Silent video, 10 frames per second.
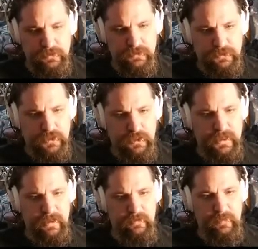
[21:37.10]
chunk
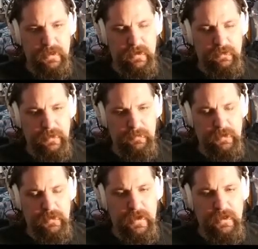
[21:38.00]
out of my health. I'm
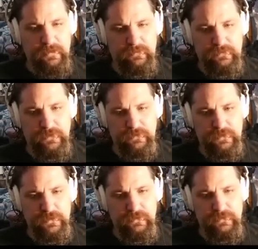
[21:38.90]
going to go ahead and use
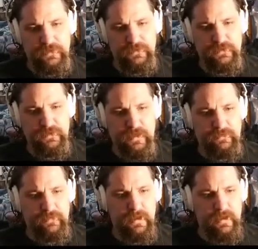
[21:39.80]
the Uzi since I
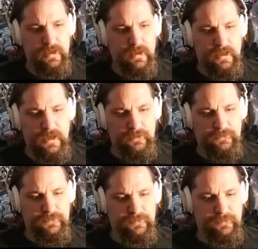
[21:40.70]
have
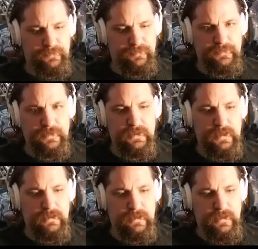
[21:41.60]
enough
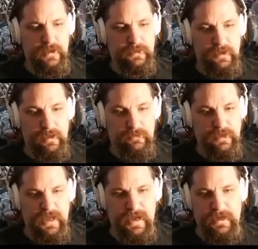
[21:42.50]
health in it.
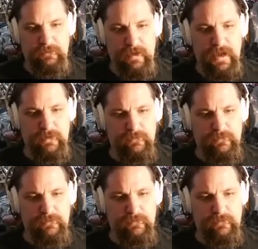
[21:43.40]
Die, rat.